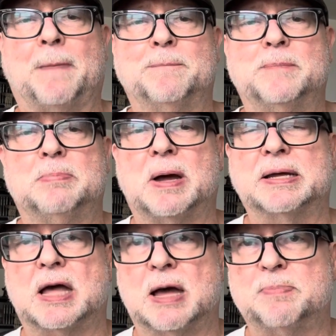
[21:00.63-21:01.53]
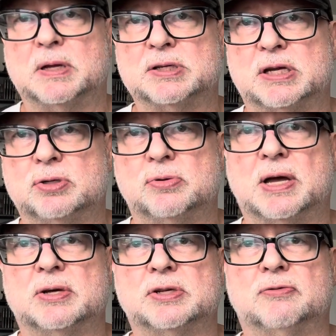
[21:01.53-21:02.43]
But my copy is a
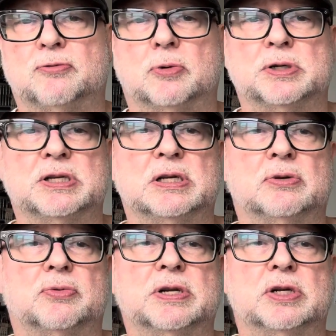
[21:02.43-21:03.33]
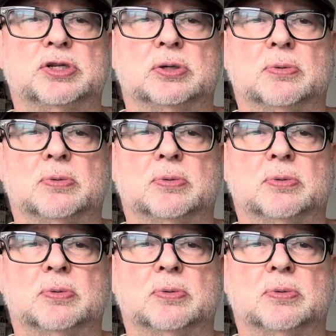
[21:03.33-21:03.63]
2014 reissue,